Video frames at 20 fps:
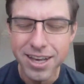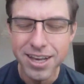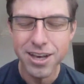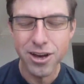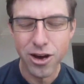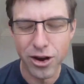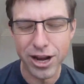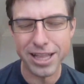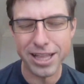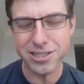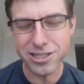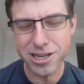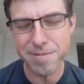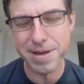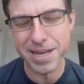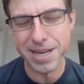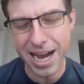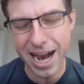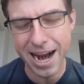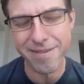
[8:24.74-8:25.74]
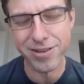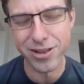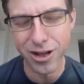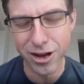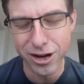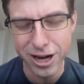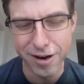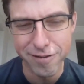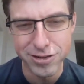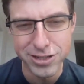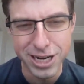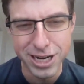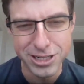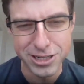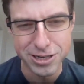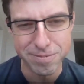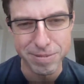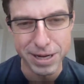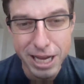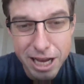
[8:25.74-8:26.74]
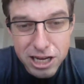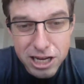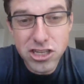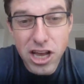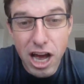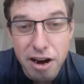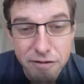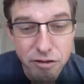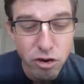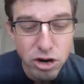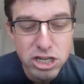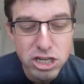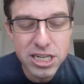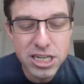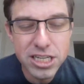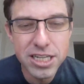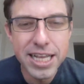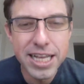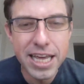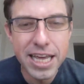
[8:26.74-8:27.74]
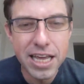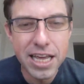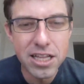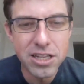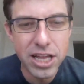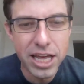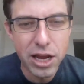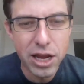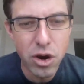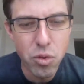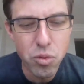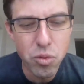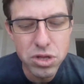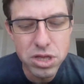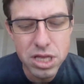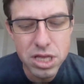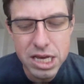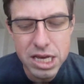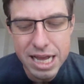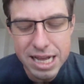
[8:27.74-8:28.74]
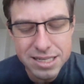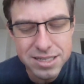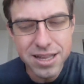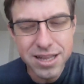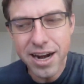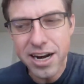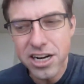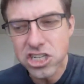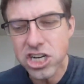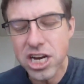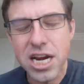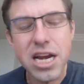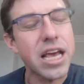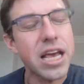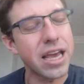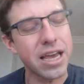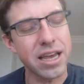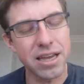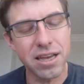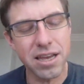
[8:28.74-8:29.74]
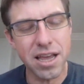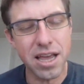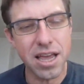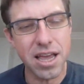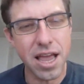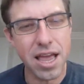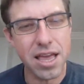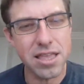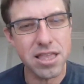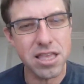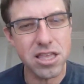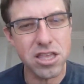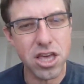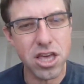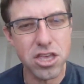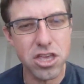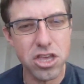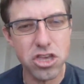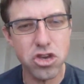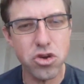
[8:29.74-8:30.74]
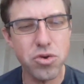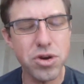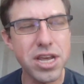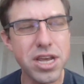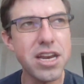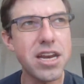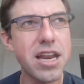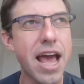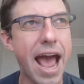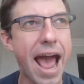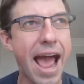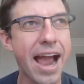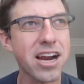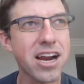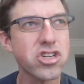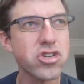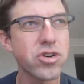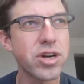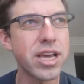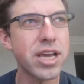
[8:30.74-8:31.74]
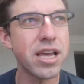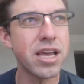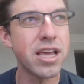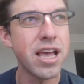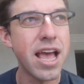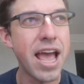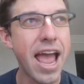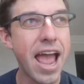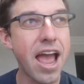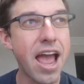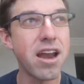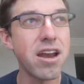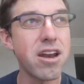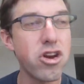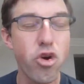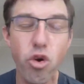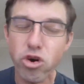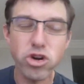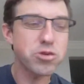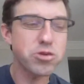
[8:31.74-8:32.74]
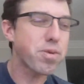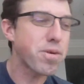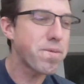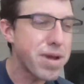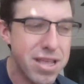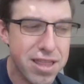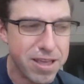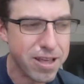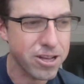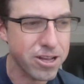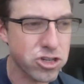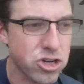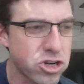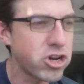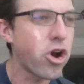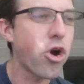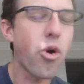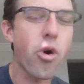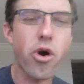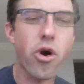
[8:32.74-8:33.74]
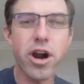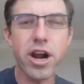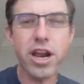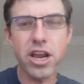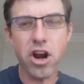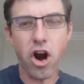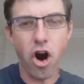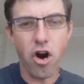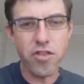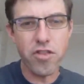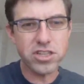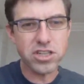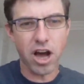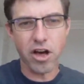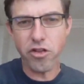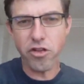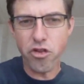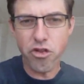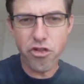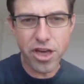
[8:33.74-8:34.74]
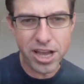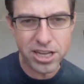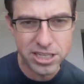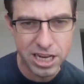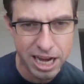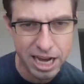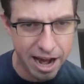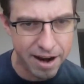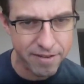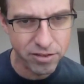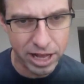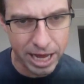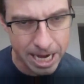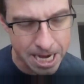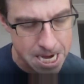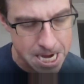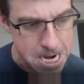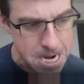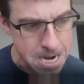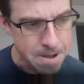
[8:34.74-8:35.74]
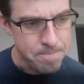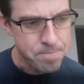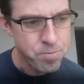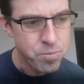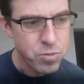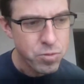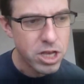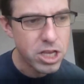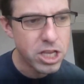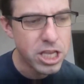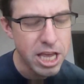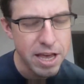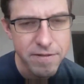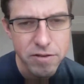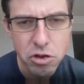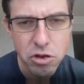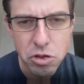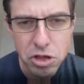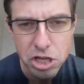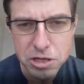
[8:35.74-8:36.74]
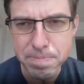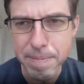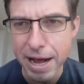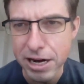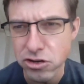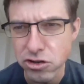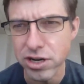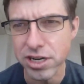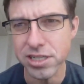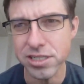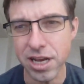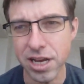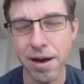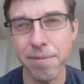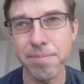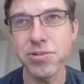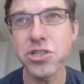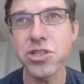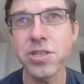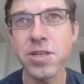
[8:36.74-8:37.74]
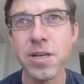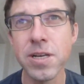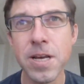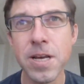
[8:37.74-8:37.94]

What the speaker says: okay, this is going to be kind of a long conversation because unfortunately, like, it's not a genie. You need to actually, and nor is Prometheus, nor are these other things that kind of like give you these metric dumps.